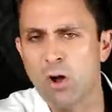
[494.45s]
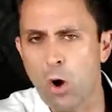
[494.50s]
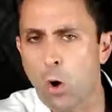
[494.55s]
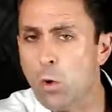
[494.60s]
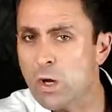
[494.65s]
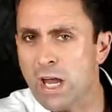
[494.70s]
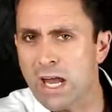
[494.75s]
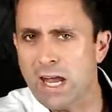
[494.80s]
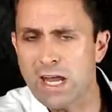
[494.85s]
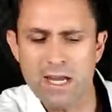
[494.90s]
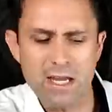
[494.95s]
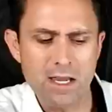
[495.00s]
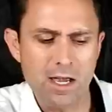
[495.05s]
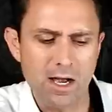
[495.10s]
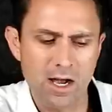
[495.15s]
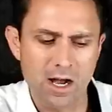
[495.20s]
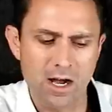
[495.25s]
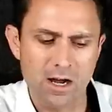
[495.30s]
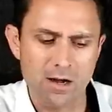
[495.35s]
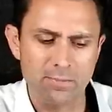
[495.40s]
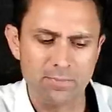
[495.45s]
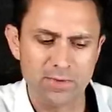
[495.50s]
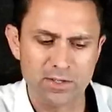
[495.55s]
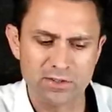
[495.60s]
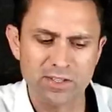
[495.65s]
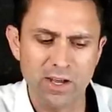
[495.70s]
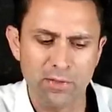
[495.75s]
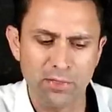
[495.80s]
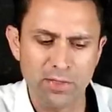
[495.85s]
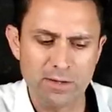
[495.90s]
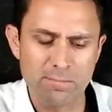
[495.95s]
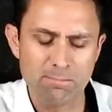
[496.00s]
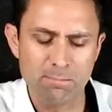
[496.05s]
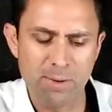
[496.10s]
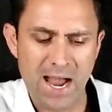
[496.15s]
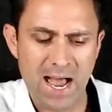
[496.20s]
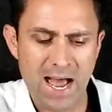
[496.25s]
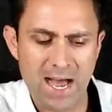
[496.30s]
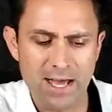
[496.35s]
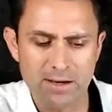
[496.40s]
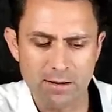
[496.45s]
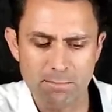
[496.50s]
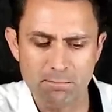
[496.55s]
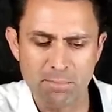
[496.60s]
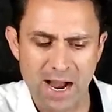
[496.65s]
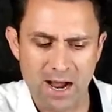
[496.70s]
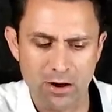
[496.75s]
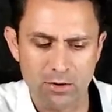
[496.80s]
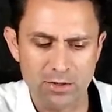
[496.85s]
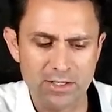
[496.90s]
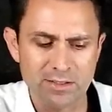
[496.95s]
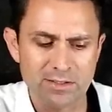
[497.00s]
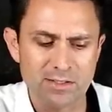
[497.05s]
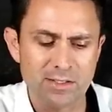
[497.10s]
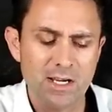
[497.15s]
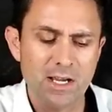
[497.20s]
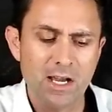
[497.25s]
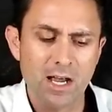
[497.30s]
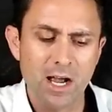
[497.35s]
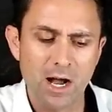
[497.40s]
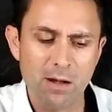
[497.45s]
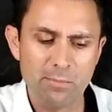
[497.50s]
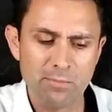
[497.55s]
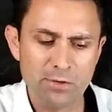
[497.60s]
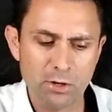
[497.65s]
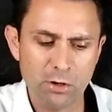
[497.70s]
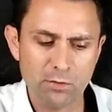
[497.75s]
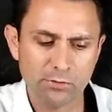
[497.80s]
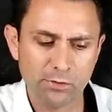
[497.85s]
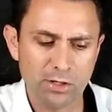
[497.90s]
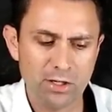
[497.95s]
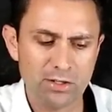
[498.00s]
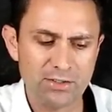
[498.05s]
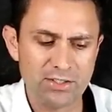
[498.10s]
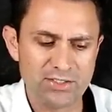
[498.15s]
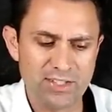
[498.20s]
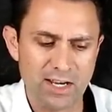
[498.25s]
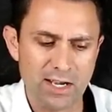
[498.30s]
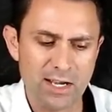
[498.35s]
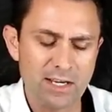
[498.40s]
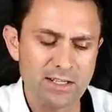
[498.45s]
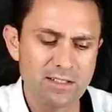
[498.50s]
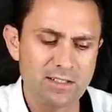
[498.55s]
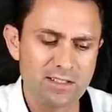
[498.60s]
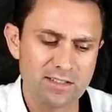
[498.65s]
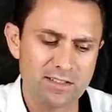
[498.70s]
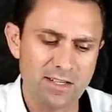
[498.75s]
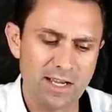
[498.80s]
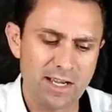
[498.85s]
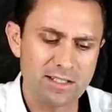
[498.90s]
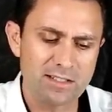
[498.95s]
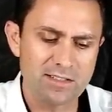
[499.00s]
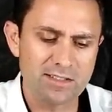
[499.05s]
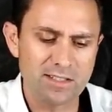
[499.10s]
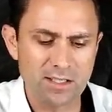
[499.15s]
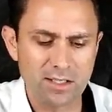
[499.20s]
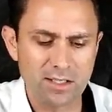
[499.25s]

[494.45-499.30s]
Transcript: okay. Um, there's nothing bad about it. Um, the overall design is nice